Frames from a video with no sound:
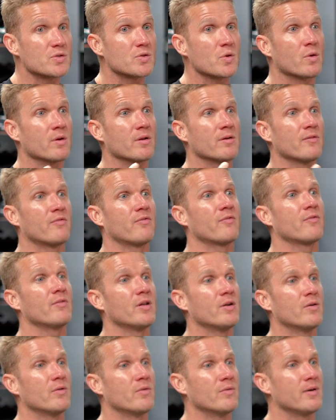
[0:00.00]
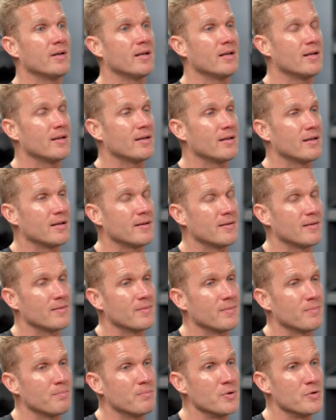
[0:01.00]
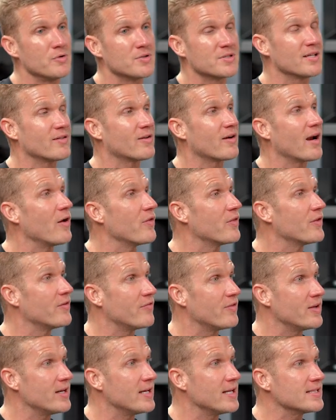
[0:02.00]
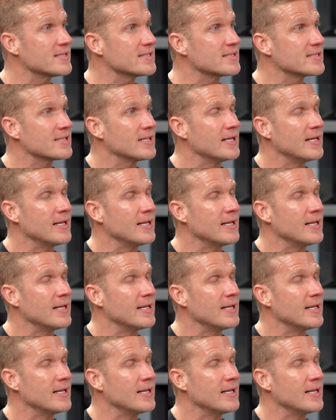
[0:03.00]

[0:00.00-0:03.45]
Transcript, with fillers: sort of, you know, uh, boost in their health and fitness.